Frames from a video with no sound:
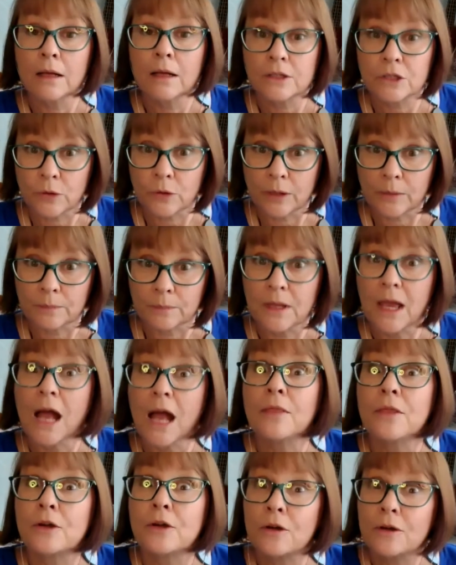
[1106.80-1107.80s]
sorry,
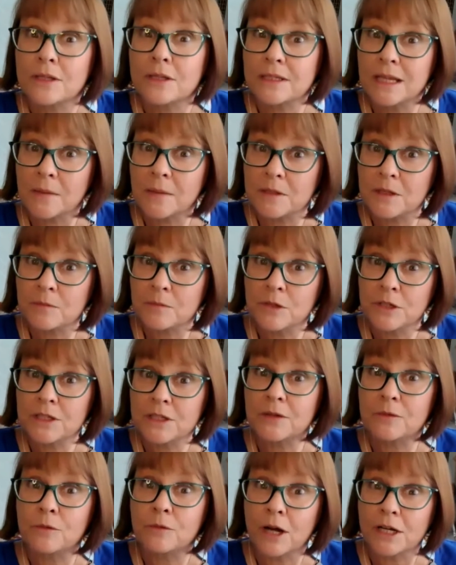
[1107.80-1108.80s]
the concepts of
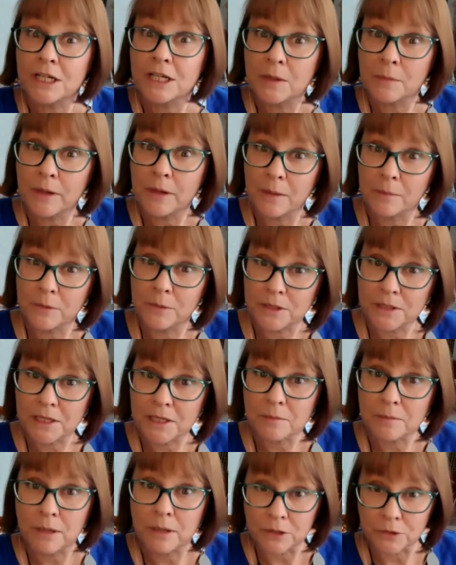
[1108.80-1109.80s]
music writing about
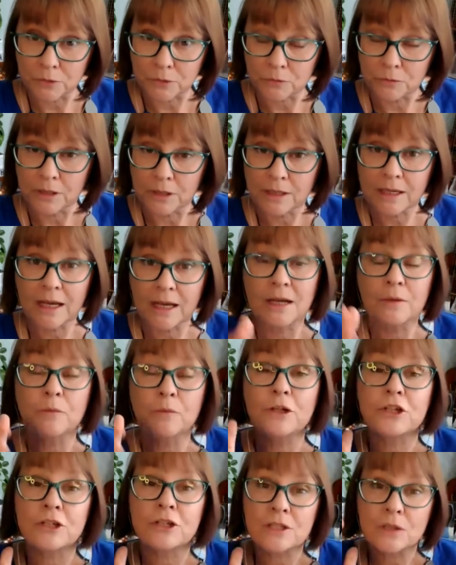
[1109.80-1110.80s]
music bundle, okay,
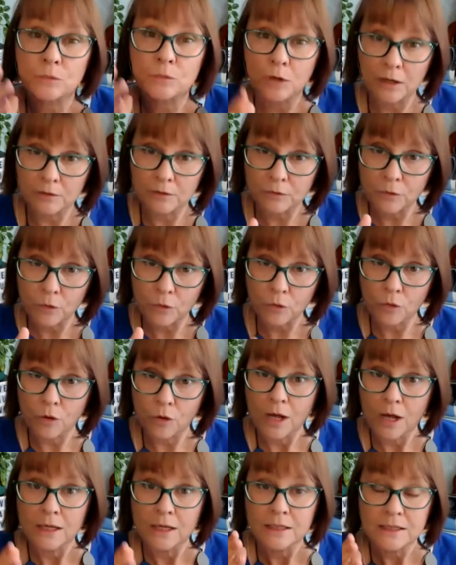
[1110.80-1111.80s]
which is the one for
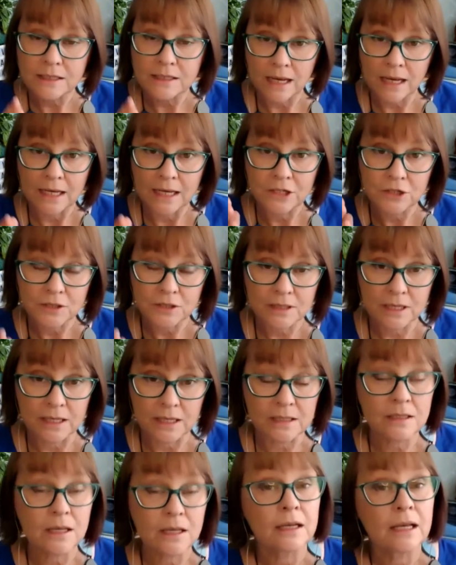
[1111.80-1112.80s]
stage
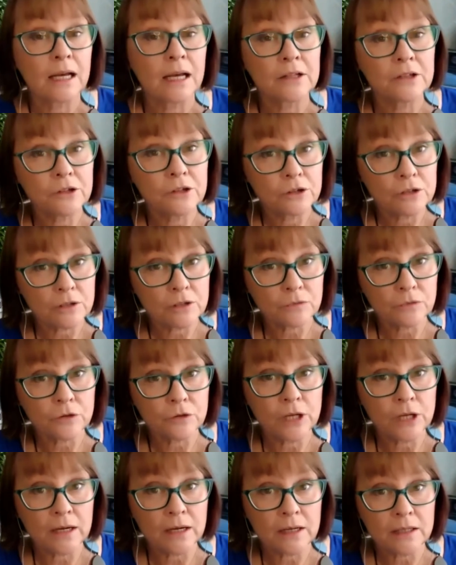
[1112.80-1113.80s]
6. Can you use it for
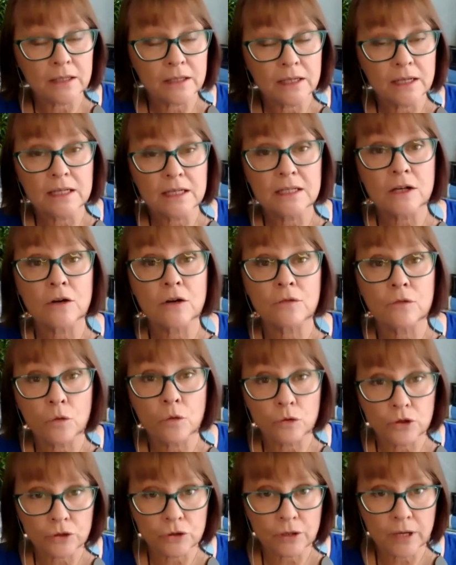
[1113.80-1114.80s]
younger years? Of
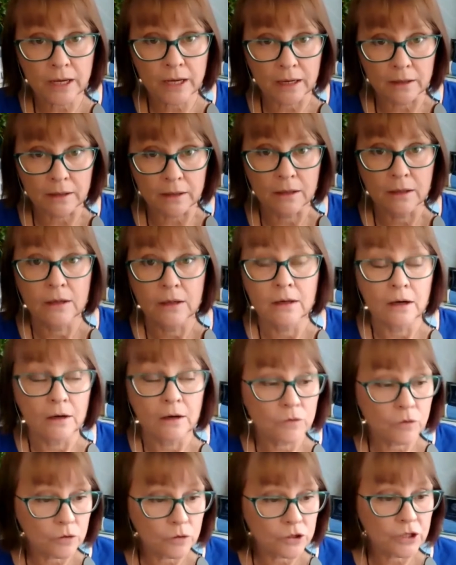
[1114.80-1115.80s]
course you can.
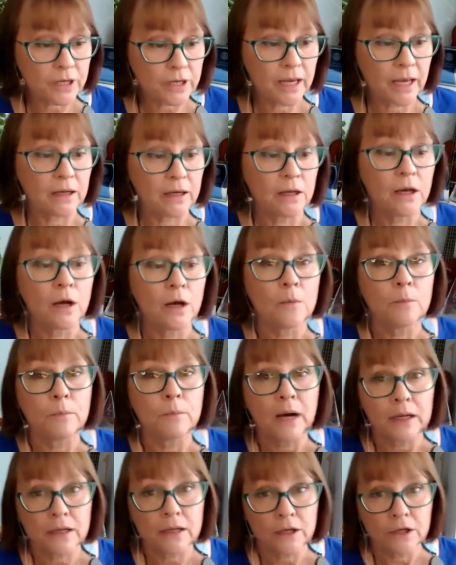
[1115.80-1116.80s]
Of course you can,
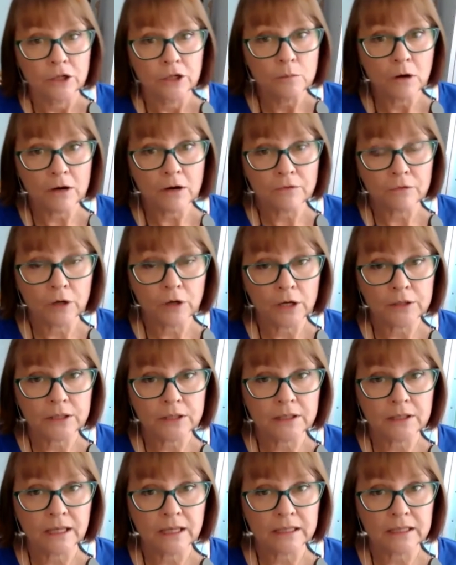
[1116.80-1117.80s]
but you might find
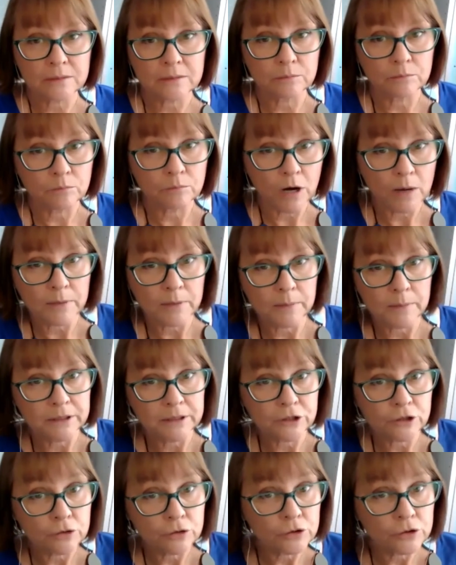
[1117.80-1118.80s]
that might be a
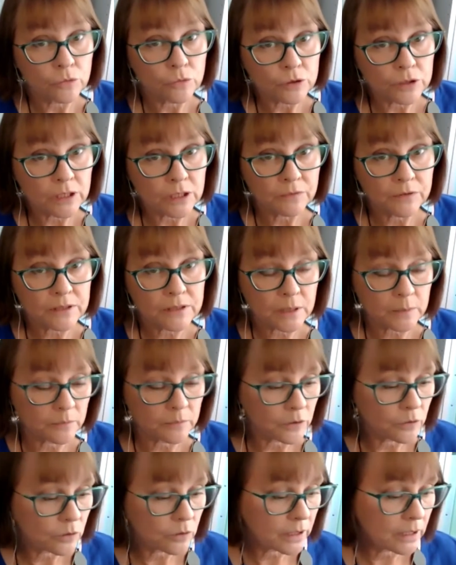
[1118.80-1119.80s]
bit too daunting for some of
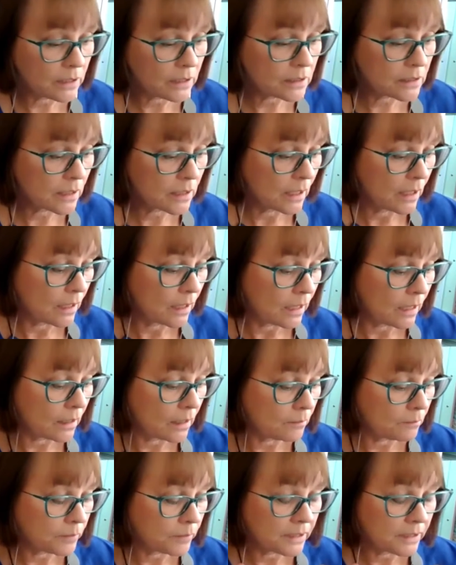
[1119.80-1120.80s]
your kids.
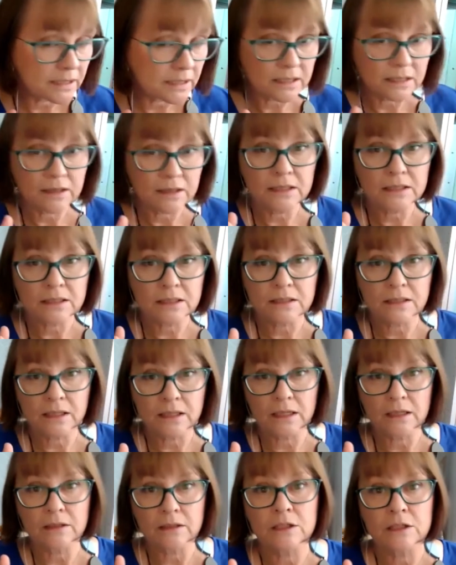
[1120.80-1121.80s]
But as I said, this is
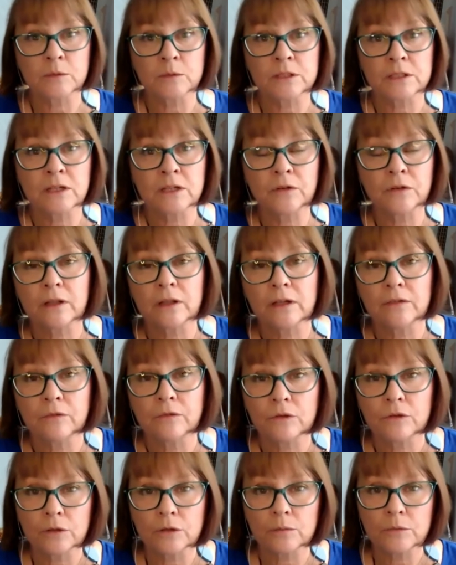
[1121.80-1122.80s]
geared specifically
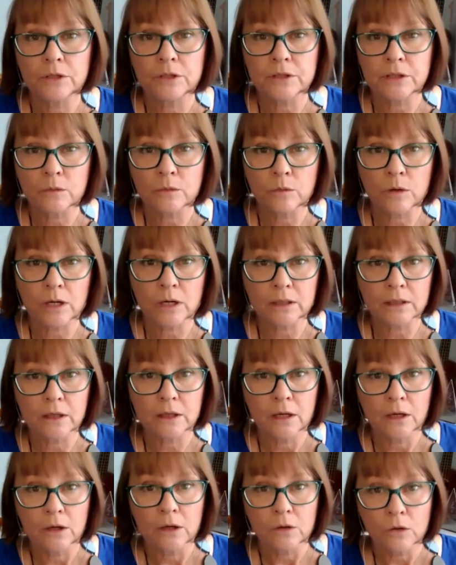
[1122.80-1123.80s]
for the Music 1
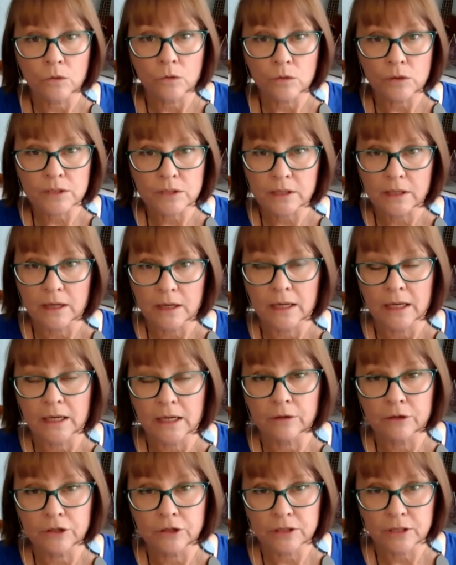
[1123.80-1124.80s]
course
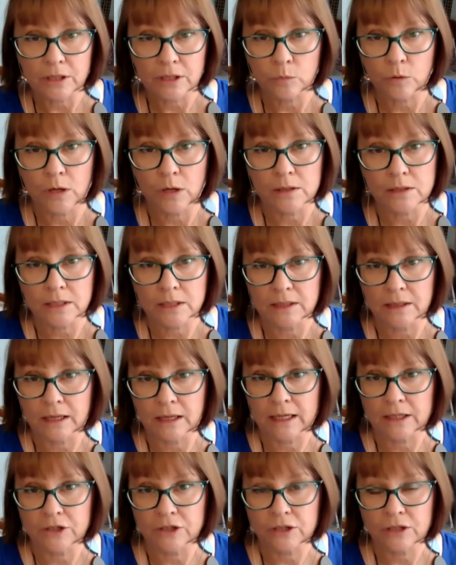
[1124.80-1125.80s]
here in New South Wales in the
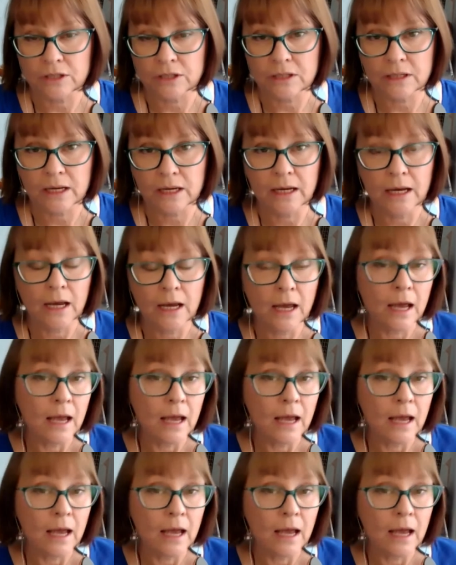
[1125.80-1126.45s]
HSC.